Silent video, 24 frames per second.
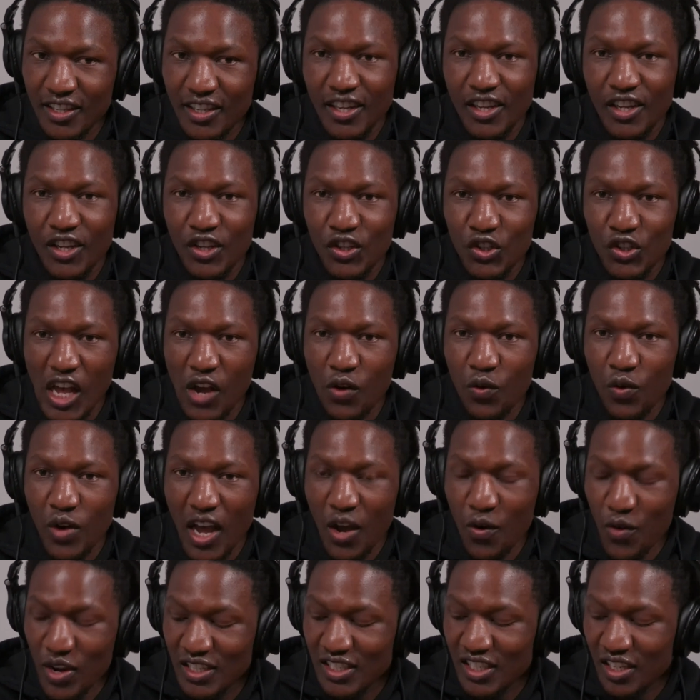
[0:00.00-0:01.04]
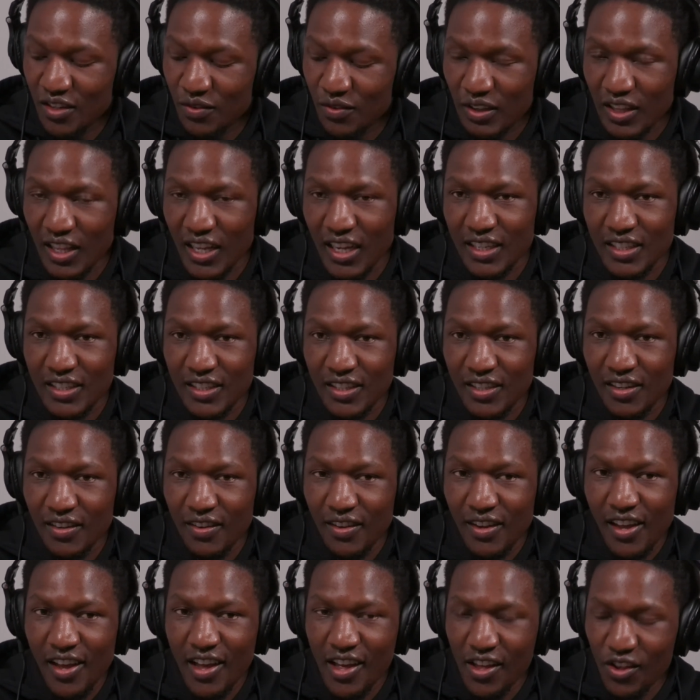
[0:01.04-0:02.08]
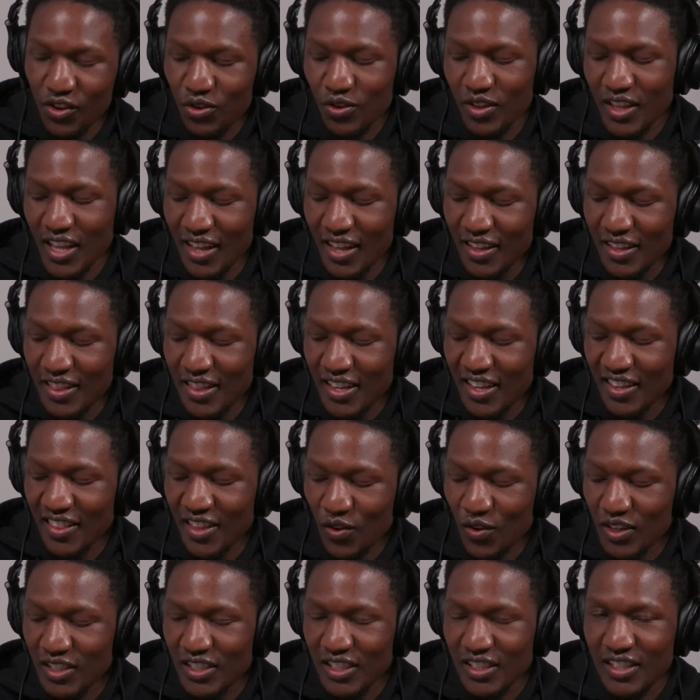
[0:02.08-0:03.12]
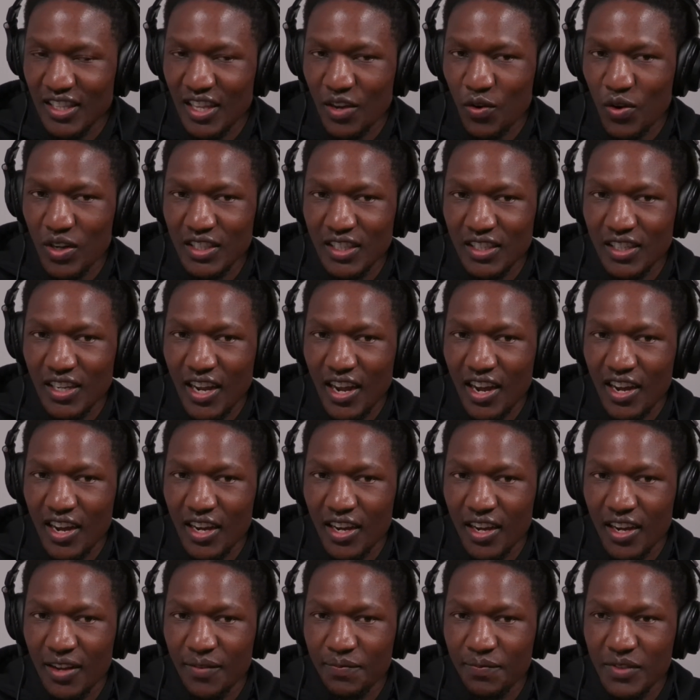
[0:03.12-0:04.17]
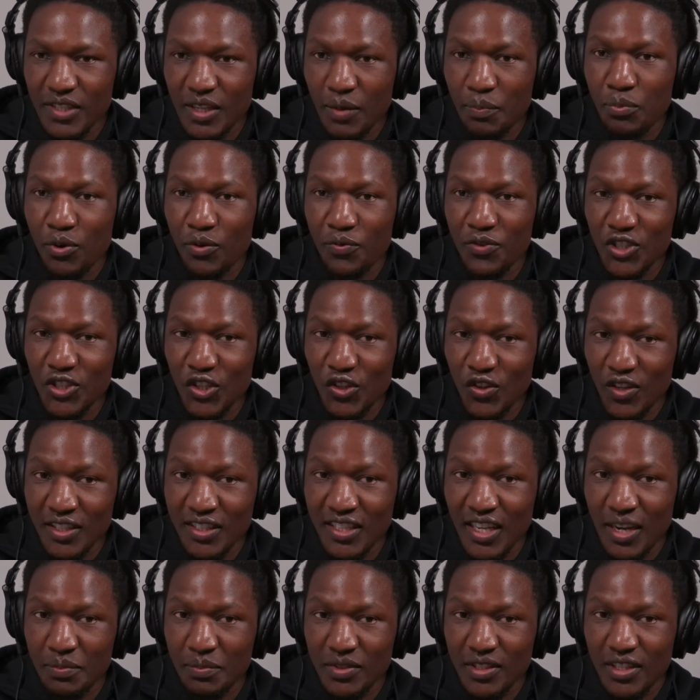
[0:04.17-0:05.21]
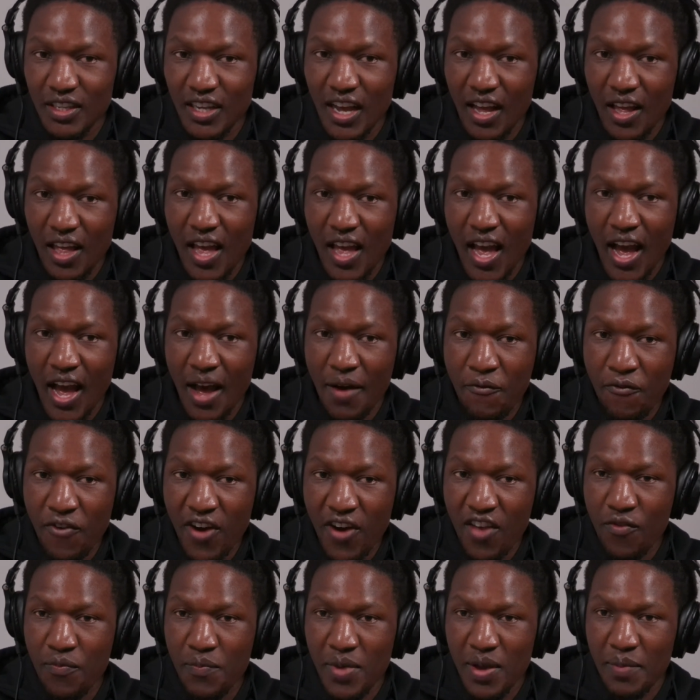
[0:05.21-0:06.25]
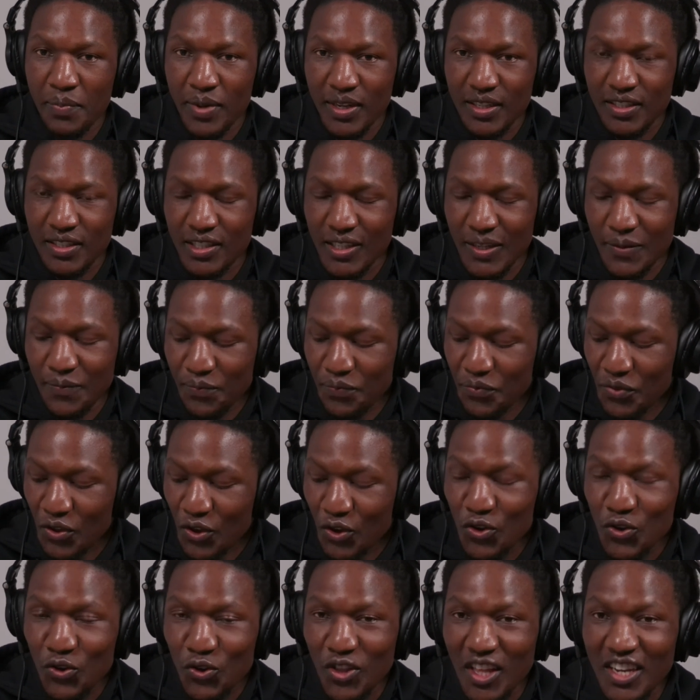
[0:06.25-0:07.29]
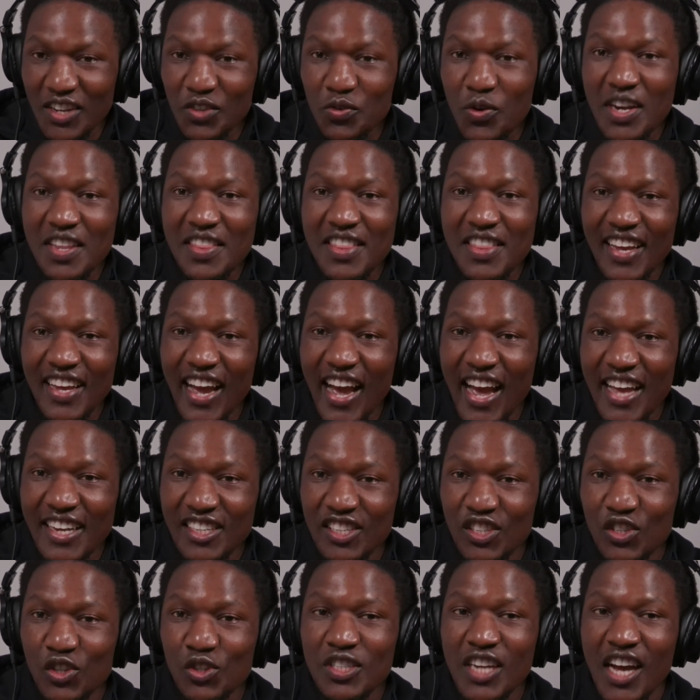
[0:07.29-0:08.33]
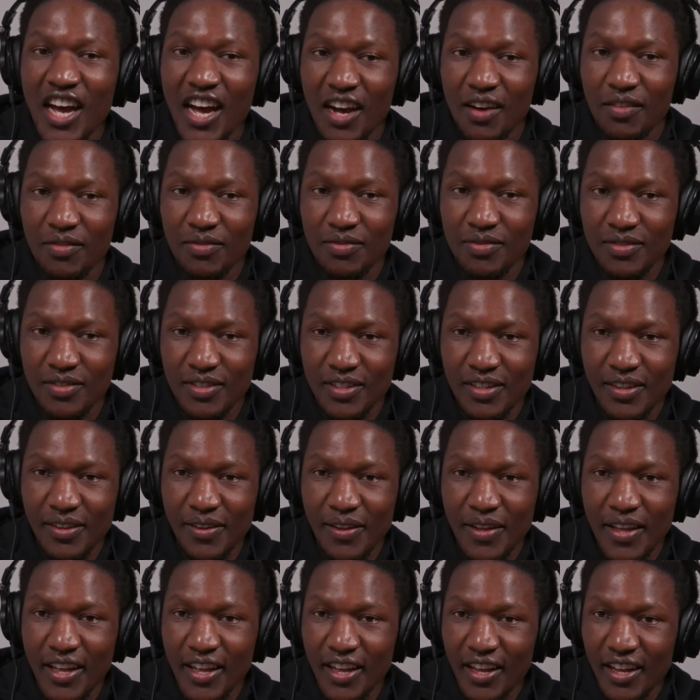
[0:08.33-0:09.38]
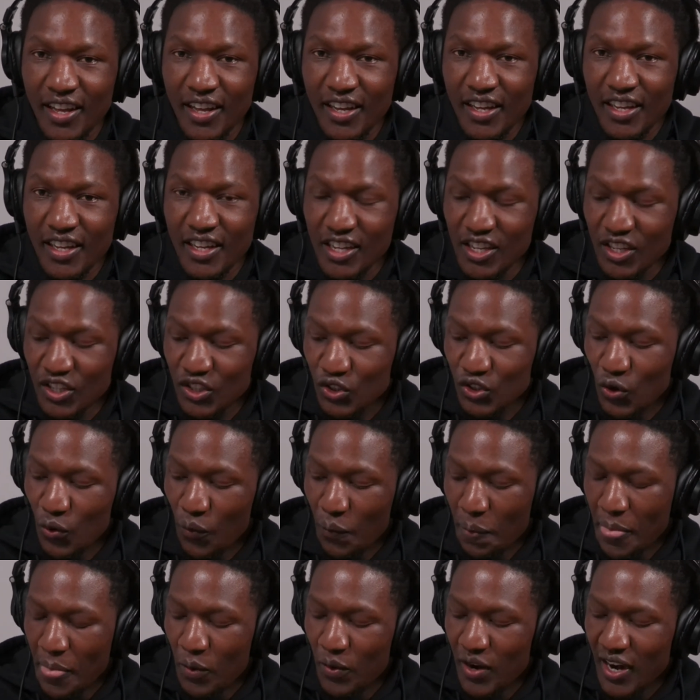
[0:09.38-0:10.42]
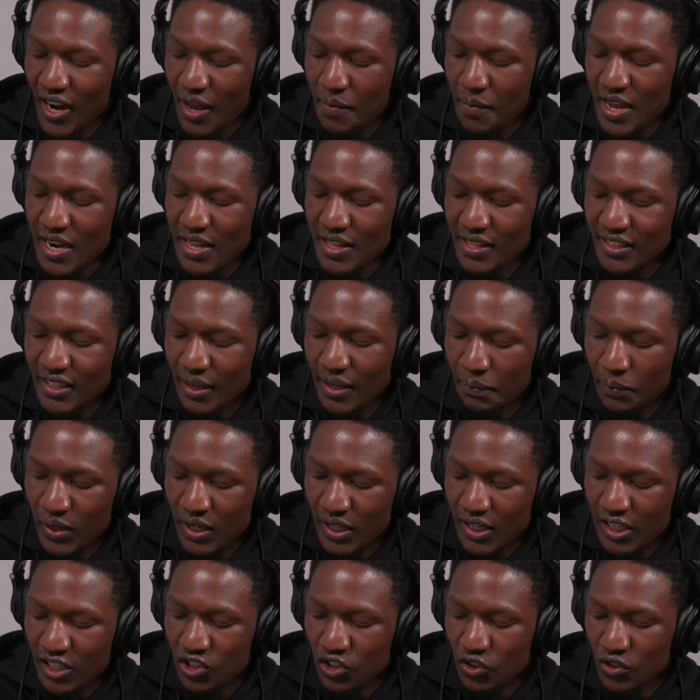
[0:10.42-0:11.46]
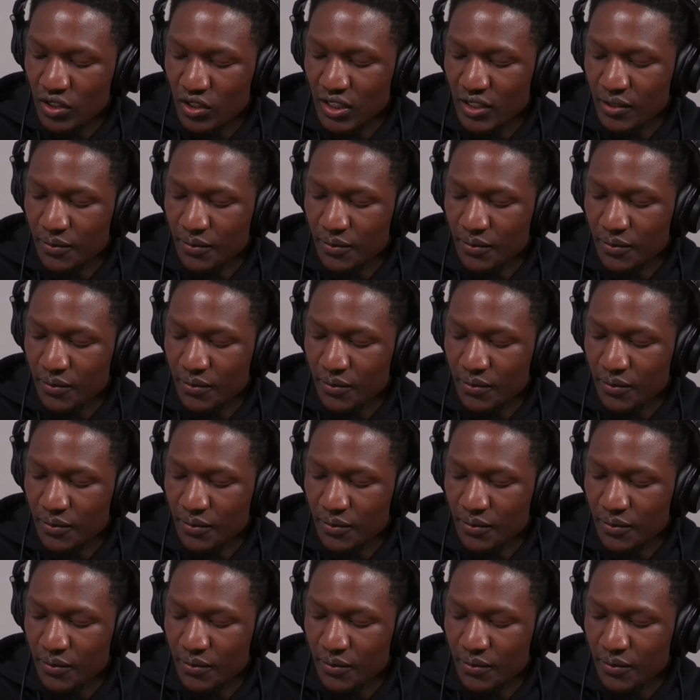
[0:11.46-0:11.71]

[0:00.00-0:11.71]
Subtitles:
So I went in for that. So the other thing they wanted some professional exams, 5 papers. So that is one thing I did not have. So when I made these applications